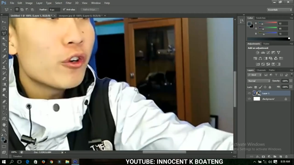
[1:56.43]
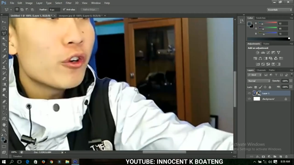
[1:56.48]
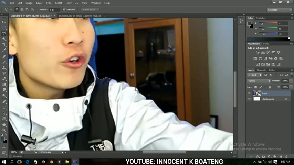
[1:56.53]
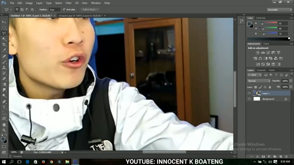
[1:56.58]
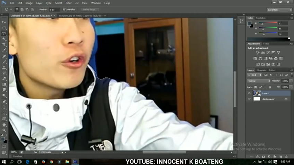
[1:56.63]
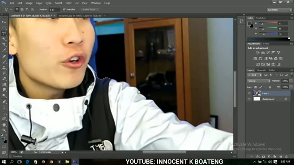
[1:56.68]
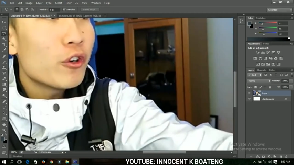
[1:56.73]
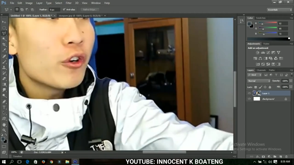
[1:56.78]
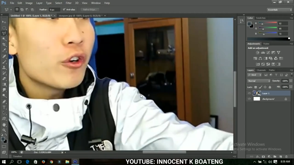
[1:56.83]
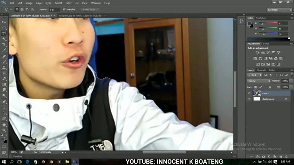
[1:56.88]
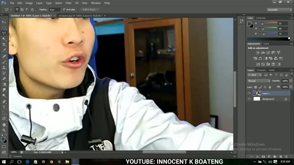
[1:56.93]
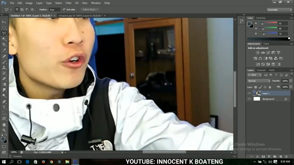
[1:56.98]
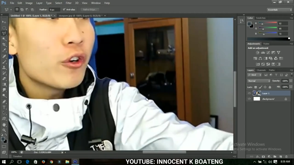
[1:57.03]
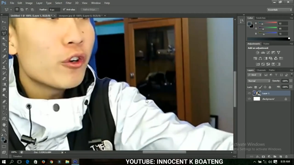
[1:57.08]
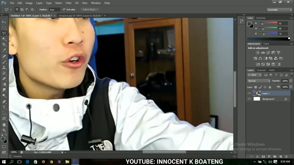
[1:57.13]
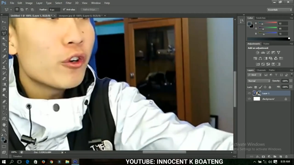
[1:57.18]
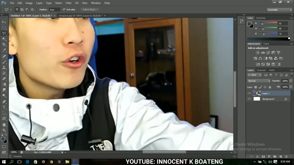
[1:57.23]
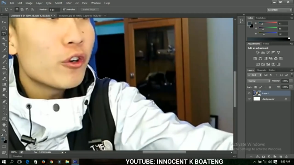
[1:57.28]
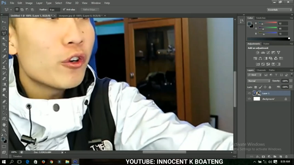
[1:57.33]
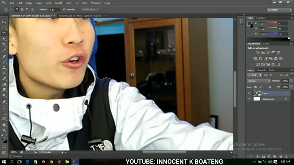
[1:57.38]

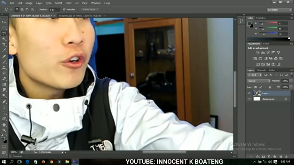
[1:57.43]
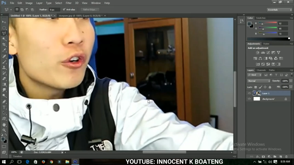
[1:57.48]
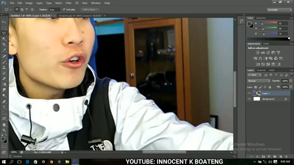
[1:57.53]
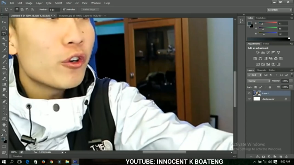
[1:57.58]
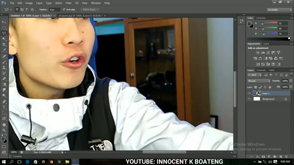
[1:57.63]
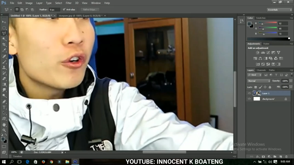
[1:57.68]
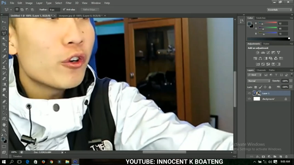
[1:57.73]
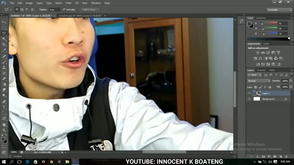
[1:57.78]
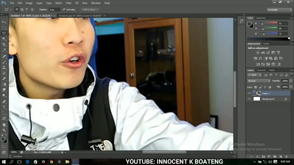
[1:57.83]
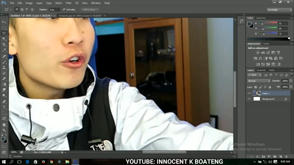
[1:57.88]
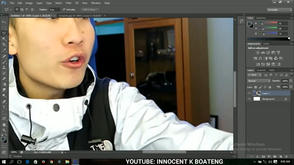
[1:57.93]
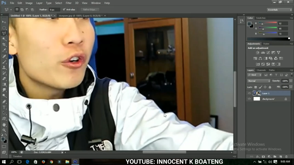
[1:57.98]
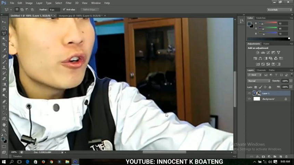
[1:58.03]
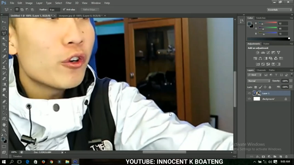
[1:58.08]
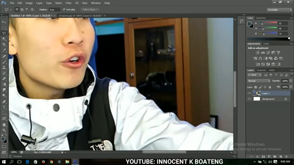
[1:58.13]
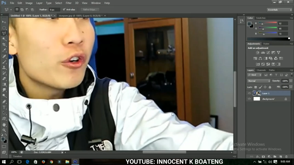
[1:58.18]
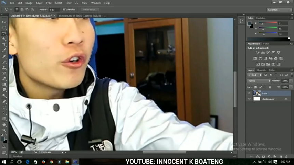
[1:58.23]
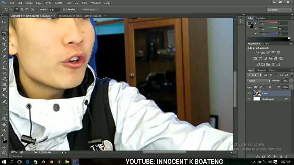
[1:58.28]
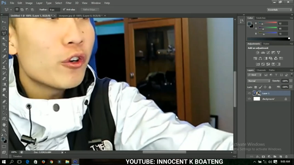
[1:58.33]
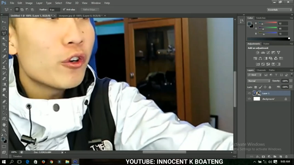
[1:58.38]

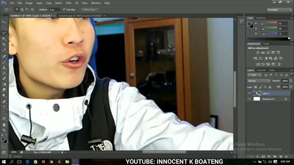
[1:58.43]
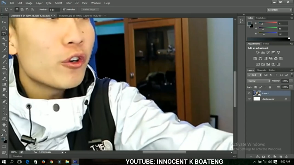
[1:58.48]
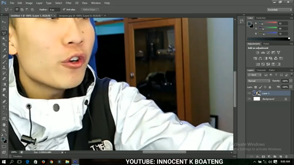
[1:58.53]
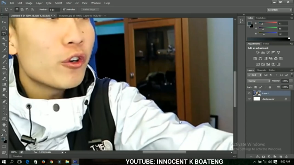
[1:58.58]
No one is speaking in this clip.